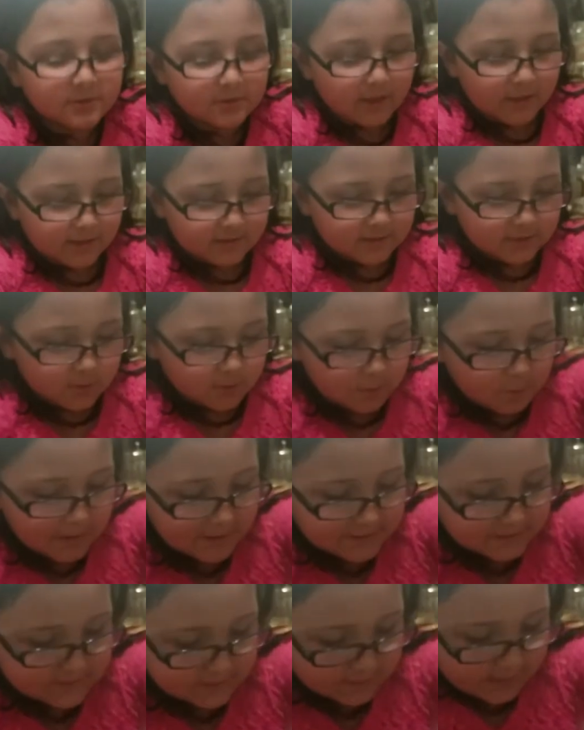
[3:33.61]
like to
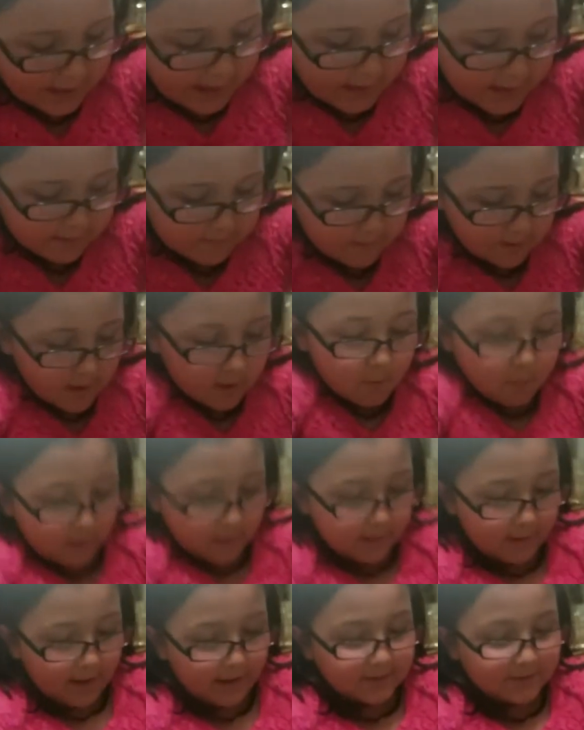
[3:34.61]
make slime.
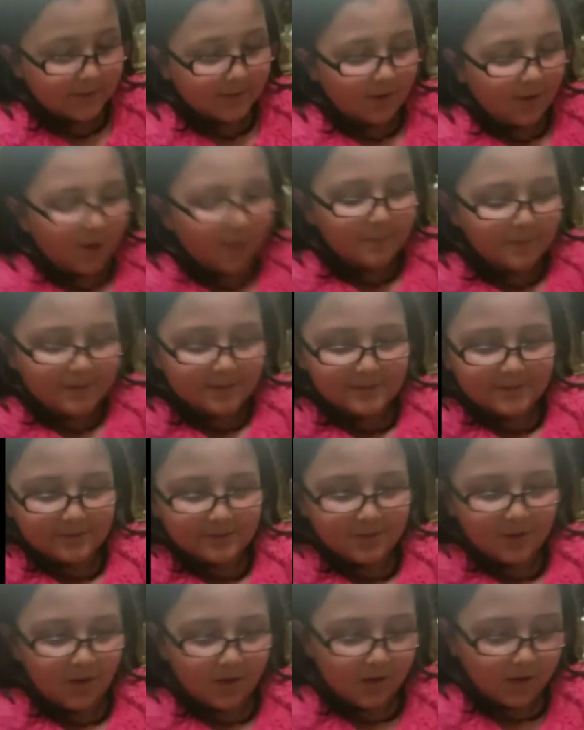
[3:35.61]
And I say all because
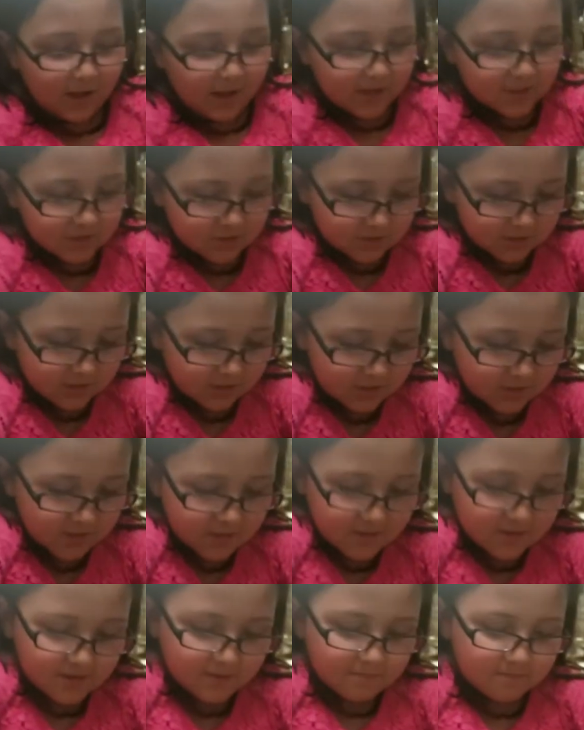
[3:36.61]
it's all actually
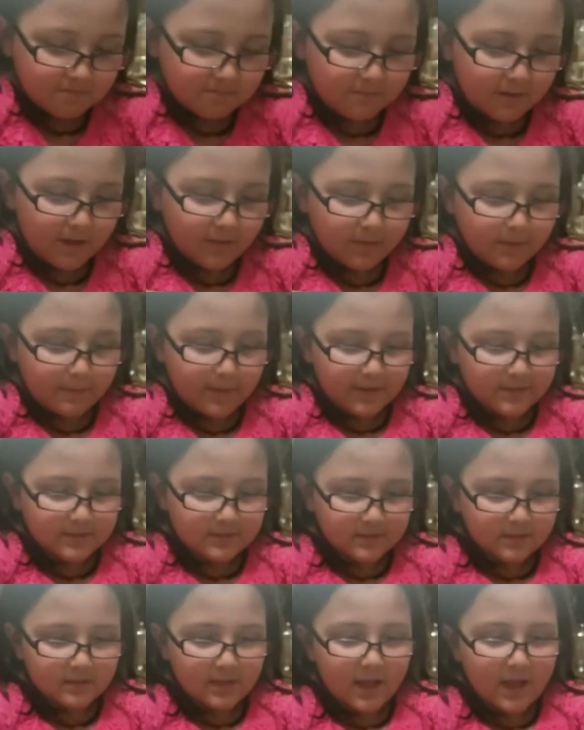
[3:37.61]
how they make
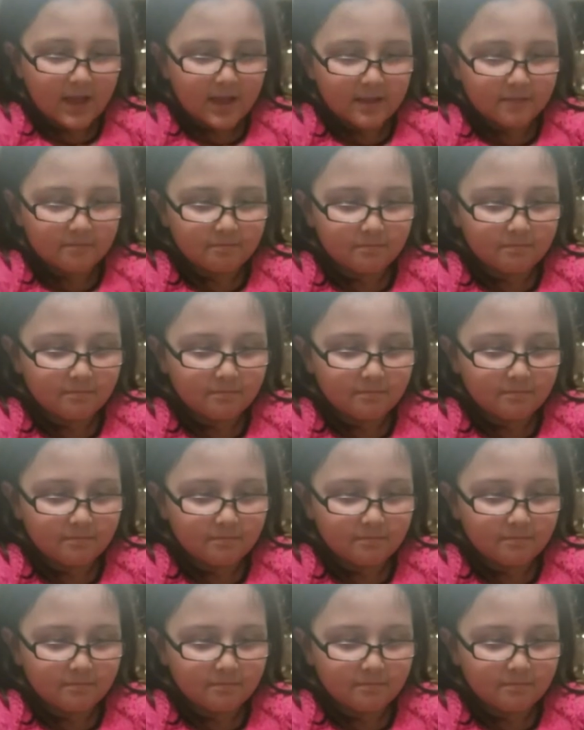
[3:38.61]
slime.